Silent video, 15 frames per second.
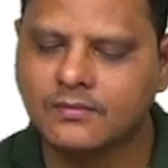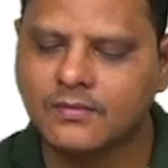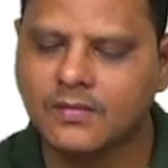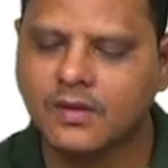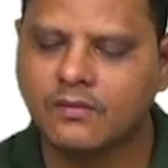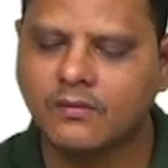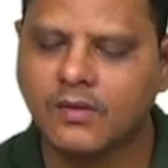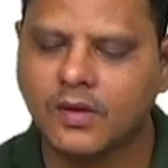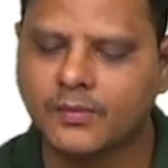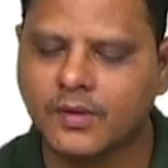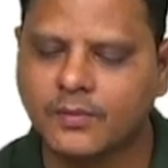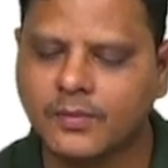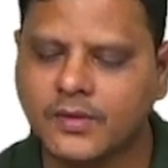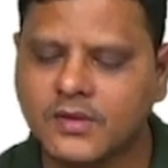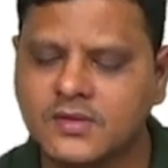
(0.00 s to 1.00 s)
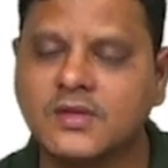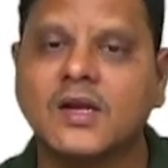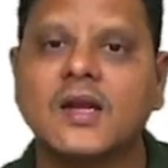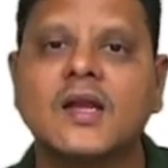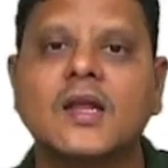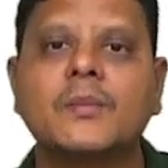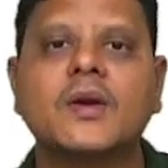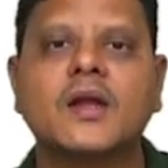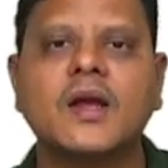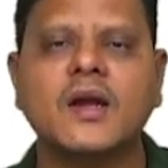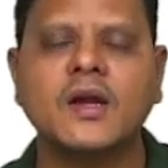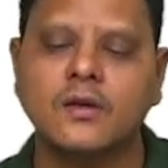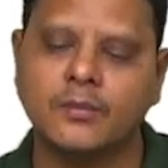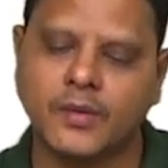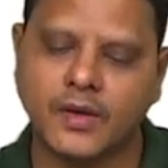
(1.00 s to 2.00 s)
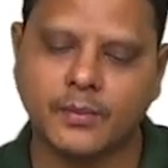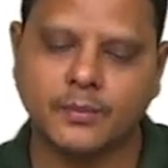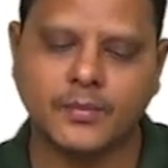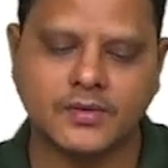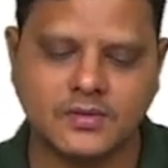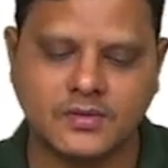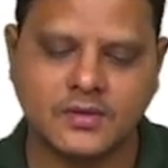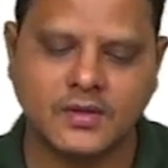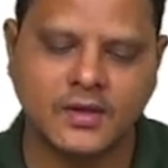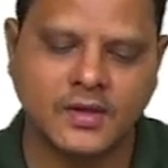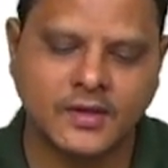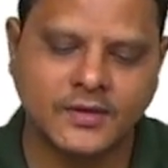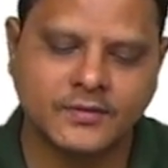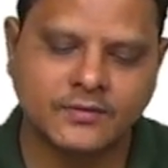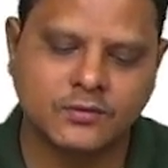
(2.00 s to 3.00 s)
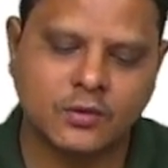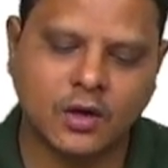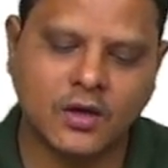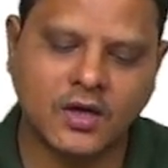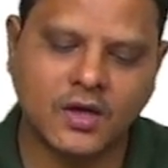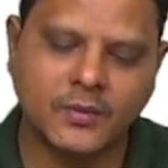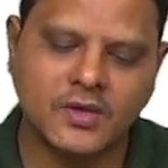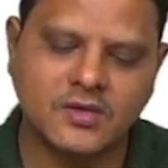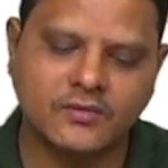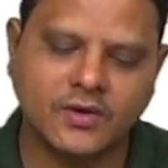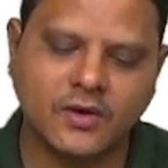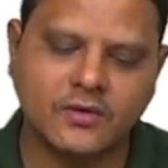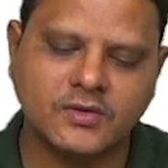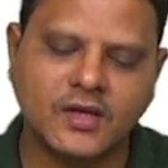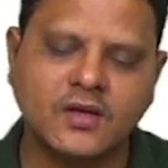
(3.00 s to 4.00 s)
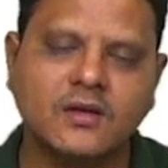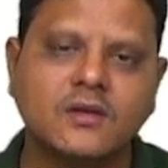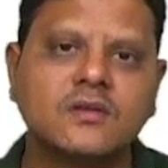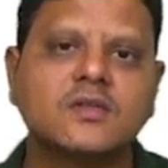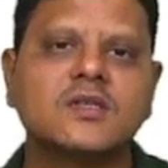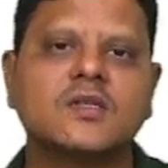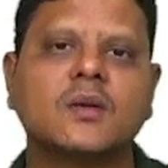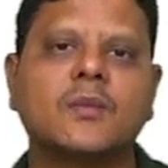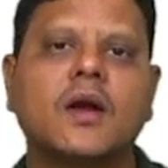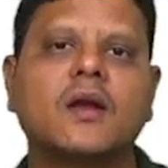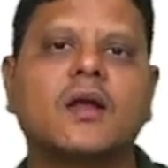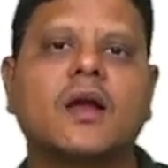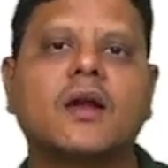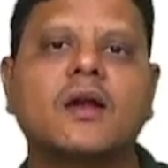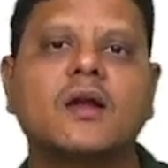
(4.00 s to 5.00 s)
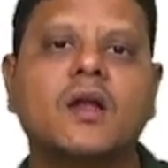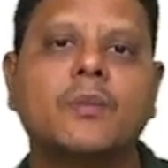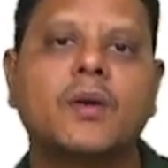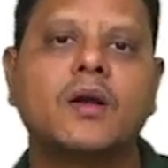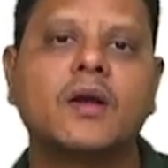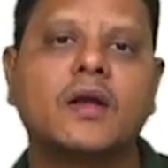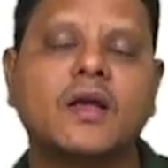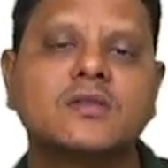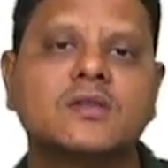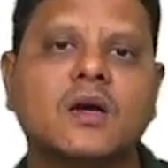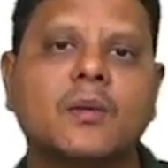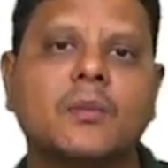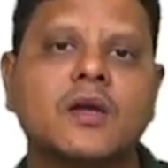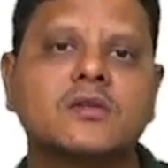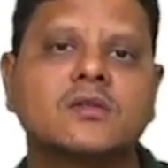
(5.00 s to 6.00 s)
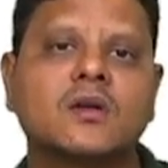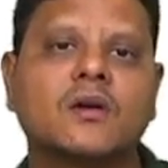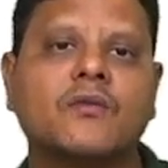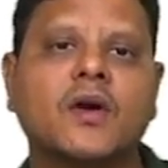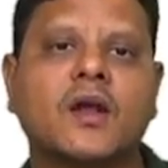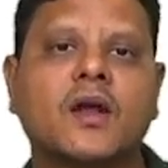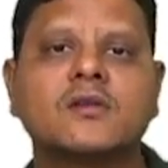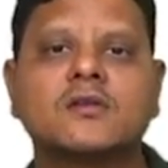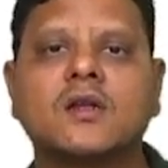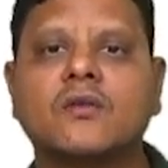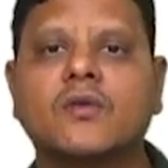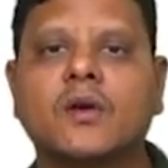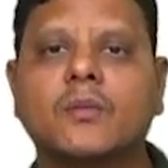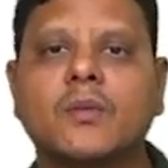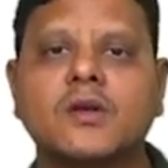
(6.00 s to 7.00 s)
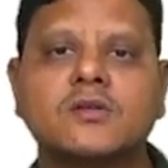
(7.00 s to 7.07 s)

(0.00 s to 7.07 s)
What purpose? Limited purpose. So audit means we have seen systematic and independent examination of financial information